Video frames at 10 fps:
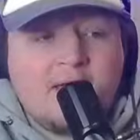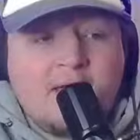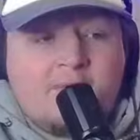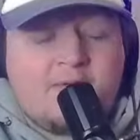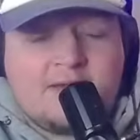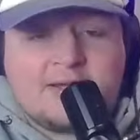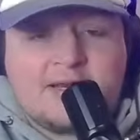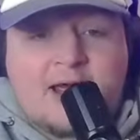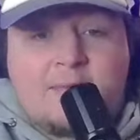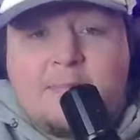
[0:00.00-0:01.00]
if it
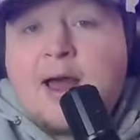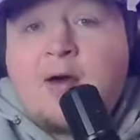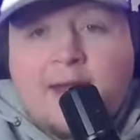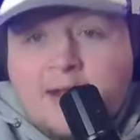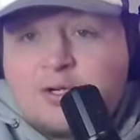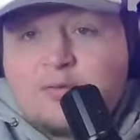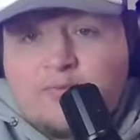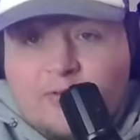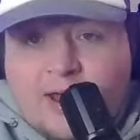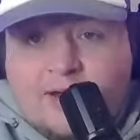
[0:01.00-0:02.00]
doesn't happen, I'll answer
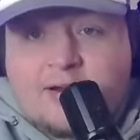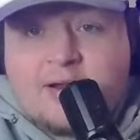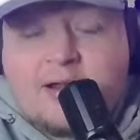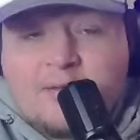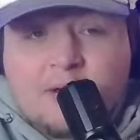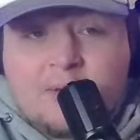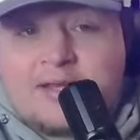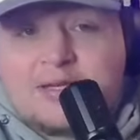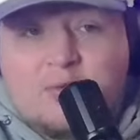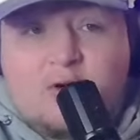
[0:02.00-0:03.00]
for that. But
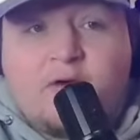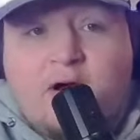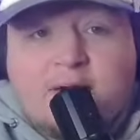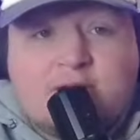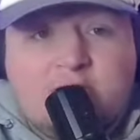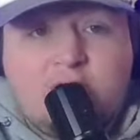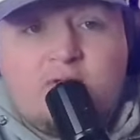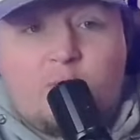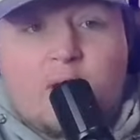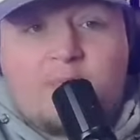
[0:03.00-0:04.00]
let's move on
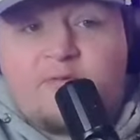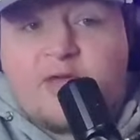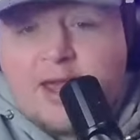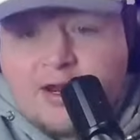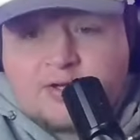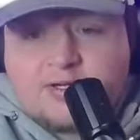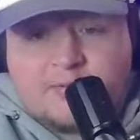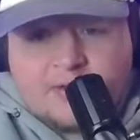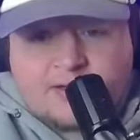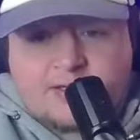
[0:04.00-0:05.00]
to the
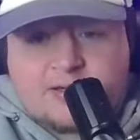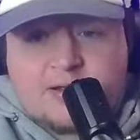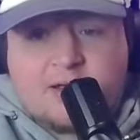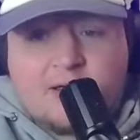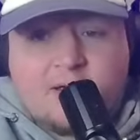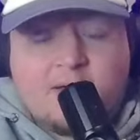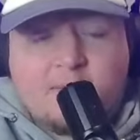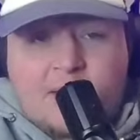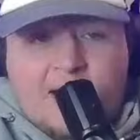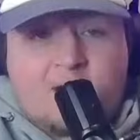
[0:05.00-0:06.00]
ramifications of this.
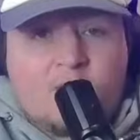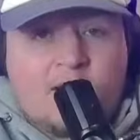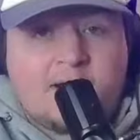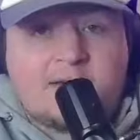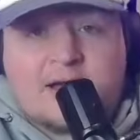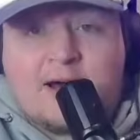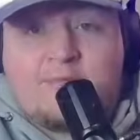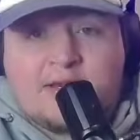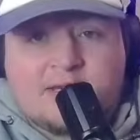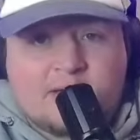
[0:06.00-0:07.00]
Pat White is
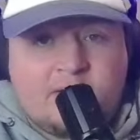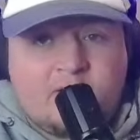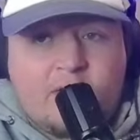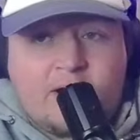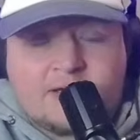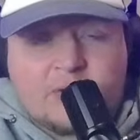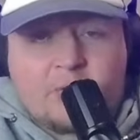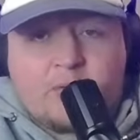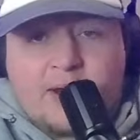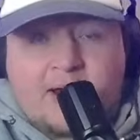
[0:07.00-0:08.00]
obviously the greatest
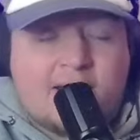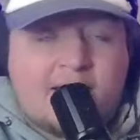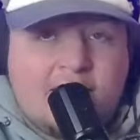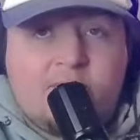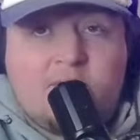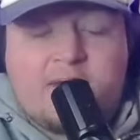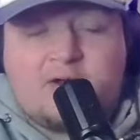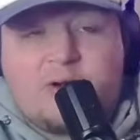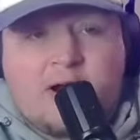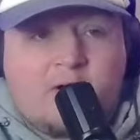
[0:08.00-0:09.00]
quarterback. Him and
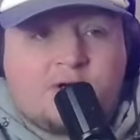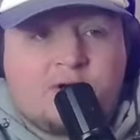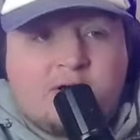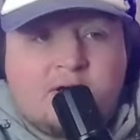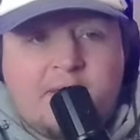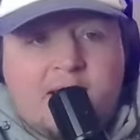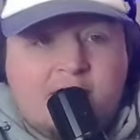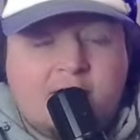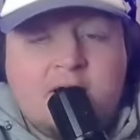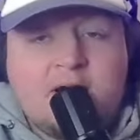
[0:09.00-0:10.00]
Major Harris you can
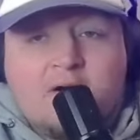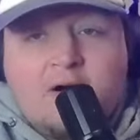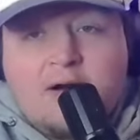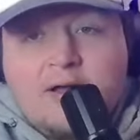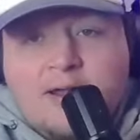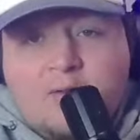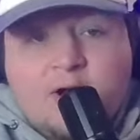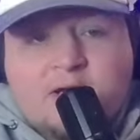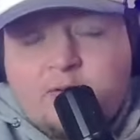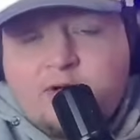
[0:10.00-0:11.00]
debate in
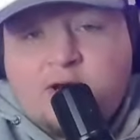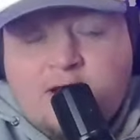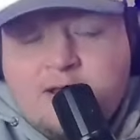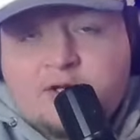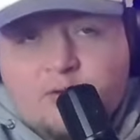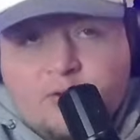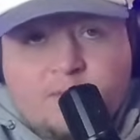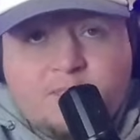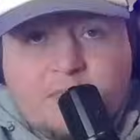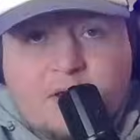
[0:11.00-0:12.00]
West Virginia
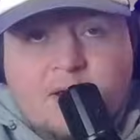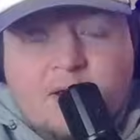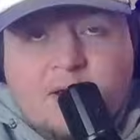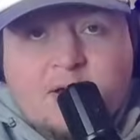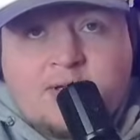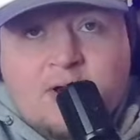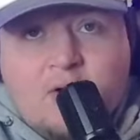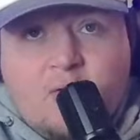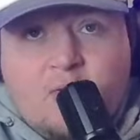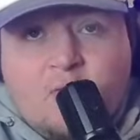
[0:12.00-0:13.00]
history.
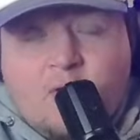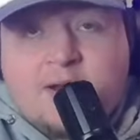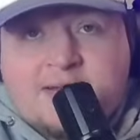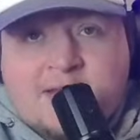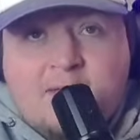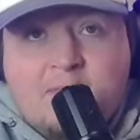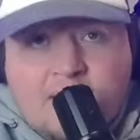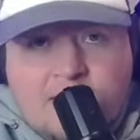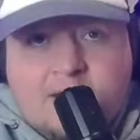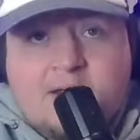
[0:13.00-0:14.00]
So what does that
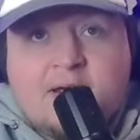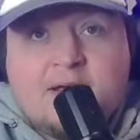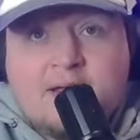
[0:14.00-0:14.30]
mean